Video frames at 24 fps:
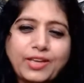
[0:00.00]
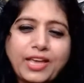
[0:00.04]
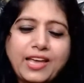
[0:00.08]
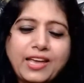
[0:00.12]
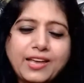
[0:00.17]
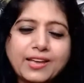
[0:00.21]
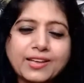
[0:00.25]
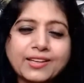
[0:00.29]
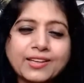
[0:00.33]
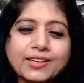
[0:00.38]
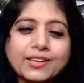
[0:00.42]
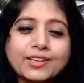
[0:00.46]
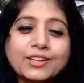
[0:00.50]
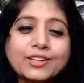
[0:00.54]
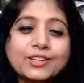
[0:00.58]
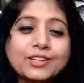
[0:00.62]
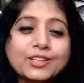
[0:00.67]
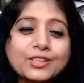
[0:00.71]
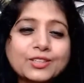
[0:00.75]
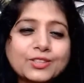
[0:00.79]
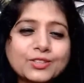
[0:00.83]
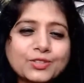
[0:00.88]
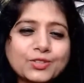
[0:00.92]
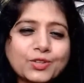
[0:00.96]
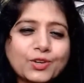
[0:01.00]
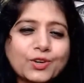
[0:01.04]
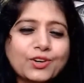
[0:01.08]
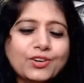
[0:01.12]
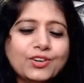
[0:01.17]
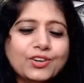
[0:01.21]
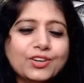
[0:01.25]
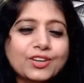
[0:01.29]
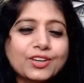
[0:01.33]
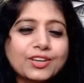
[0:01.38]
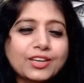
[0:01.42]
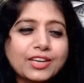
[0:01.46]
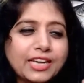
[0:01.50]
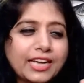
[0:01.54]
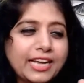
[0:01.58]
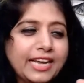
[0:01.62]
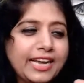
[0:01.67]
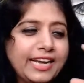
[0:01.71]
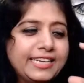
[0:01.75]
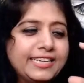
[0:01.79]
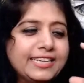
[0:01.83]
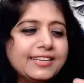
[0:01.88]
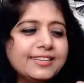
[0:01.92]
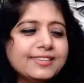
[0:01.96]
Okay. So
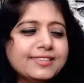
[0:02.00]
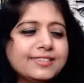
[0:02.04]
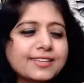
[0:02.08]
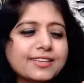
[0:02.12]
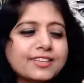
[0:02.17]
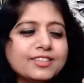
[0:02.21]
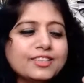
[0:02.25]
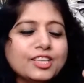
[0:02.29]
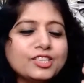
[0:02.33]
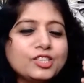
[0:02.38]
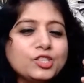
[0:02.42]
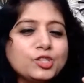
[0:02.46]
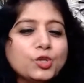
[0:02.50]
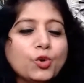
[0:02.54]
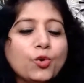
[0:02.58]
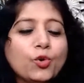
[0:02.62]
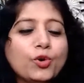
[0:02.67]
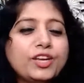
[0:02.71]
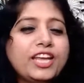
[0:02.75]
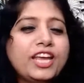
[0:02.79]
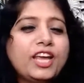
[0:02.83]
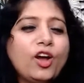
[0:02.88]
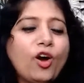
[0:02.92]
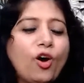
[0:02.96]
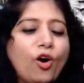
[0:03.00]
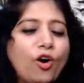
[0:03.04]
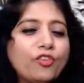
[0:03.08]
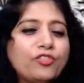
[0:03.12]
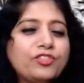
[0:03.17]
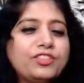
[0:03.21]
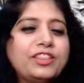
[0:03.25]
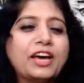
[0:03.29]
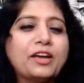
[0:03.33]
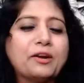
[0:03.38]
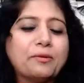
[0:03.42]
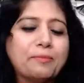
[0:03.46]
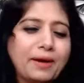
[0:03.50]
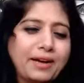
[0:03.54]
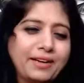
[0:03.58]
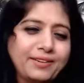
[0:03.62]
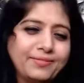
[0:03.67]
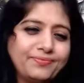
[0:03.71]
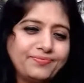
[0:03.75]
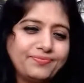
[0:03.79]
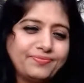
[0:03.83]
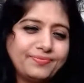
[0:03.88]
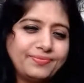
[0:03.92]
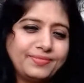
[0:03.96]
it is the story of
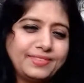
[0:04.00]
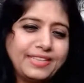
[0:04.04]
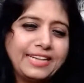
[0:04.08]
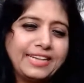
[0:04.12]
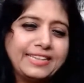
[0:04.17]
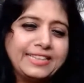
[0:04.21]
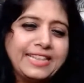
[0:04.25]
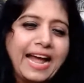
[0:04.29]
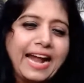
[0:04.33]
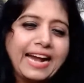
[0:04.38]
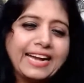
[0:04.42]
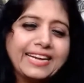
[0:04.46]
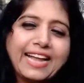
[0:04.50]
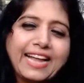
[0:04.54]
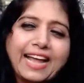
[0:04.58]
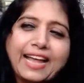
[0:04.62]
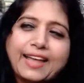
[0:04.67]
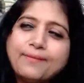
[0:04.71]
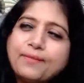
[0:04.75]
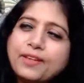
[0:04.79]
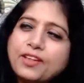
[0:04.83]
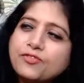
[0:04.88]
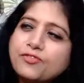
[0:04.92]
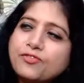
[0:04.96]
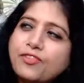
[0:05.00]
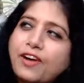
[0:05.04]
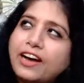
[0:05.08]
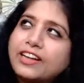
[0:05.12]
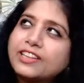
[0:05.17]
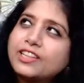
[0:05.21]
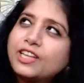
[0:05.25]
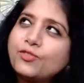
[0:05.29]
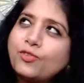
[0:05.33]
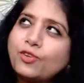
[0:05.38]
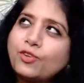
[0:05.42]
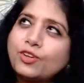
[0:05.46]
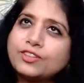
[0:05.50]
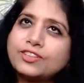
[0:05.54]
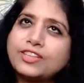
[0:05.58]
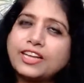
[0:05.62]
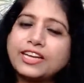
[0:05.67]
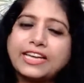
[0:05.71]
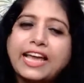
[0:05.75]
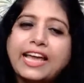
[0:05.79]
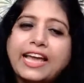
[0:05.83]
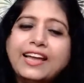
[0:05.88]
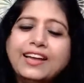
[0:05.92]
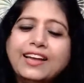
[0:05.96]
dharma that that time his father
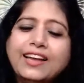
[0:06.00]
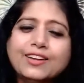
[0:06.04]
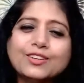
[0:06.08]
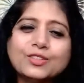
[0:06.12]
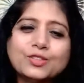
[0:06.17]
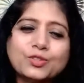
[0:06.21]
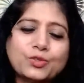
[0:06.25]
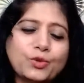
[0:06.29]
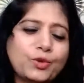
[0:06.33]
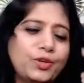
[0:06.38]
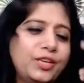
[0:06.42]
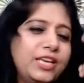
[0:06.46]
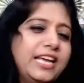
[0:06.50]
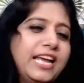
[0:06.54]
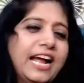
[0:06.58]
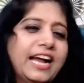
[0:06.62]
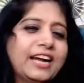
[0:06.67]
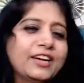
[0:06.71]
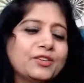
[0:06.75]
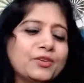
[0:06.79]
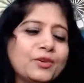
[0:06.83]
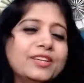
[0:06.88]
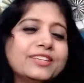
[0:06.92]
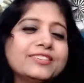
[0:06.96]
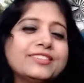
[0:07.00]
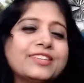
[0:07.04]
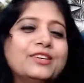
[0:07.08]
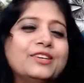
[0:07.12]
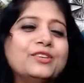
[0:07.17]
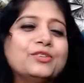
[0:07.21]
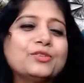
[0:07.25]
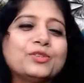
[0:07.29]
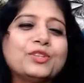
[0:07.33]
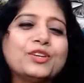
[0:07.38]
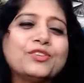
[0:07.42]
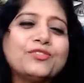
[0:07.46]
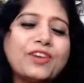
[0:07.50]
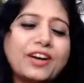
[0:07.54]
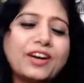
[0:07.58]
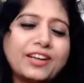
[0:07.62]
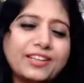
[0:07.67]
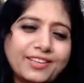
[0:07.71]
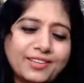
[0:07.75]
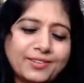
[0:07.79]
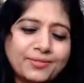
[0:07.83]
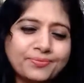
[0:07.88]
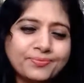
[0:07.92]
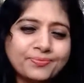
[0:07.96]
was the king. So he had to listen to the
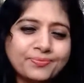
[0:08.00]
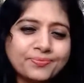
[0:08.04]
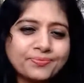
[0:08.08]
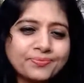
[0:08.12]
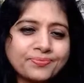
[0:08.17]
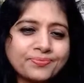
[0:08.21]
father